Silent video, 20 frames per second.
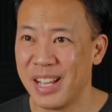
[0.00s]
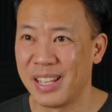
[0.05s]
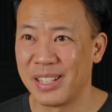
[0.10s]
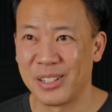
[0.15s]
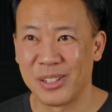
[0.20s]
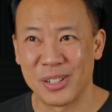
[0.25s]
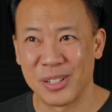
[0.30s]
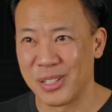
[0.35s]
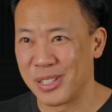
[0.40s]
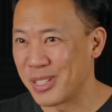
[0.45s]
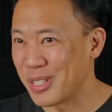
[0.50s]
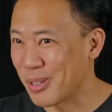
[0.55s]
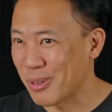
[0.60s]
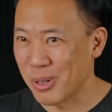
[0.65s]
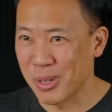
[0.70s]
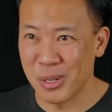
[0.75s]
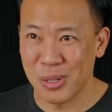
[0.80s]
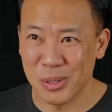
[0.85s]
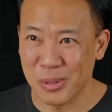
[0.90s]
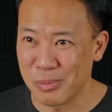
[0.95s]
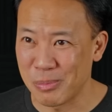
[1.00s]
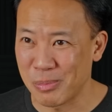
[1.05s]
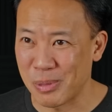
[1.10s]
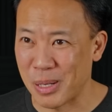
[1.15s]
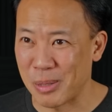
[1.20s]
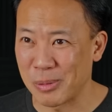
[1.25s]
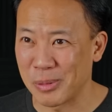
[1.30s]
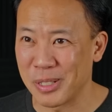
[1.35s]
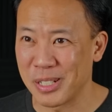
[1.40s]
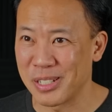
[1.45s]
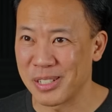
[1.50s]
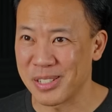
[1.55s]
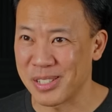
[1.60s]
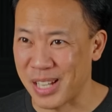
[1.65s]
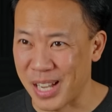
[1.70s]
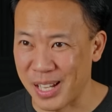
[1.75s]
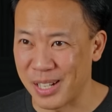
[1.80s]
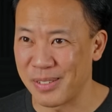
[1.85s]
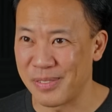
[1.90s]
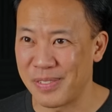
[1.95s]
there are zero probably
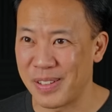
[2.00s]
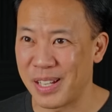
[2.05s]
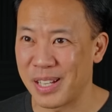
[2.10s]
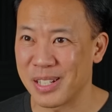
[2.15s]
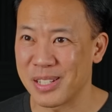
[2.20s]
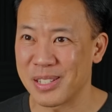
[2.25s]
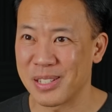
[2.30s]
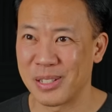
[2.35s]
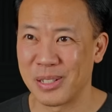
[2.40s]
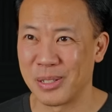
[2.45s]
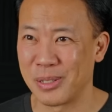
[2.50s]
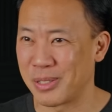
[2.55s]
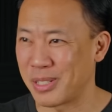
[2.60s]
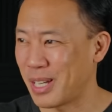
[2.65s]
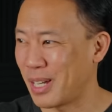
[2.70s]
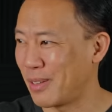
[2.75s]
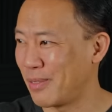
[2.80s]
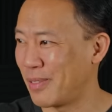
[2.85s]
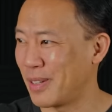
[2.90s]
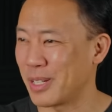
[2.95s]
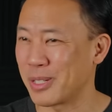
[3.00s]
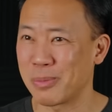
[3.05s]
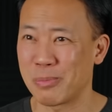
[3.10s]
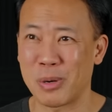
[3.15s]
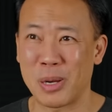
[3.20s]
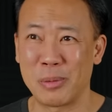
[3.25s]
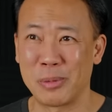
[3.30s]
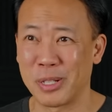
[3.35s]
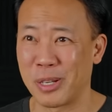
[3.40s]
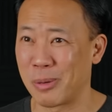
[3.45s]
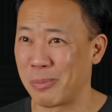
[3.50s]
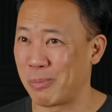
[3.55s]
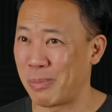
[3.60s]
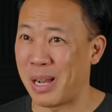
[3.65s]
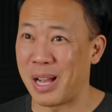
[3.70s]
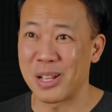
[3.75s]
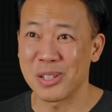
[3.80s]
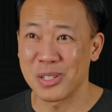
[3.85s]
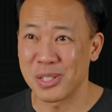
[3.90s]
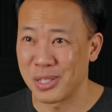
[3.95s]
side effects the side effects probably are
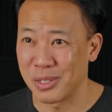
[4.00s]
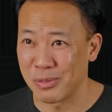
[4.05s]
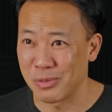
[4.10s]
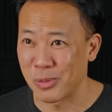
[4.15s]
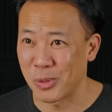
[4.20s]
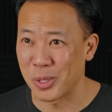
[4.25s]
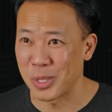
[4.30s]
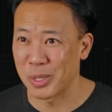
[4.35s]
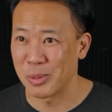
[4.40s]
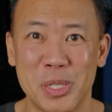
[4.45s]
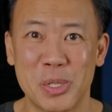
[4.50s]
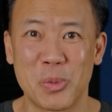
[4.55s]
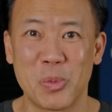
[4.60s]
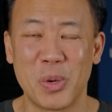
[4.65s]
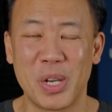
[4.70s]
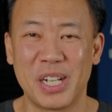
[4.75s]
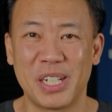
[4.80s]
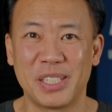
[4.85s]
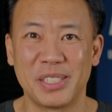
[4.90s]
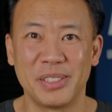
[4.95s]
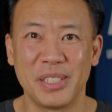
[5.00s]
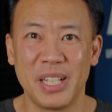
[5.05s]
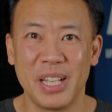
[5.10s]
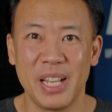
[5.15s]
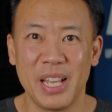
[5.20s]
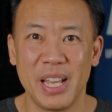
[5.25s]
positive for you as well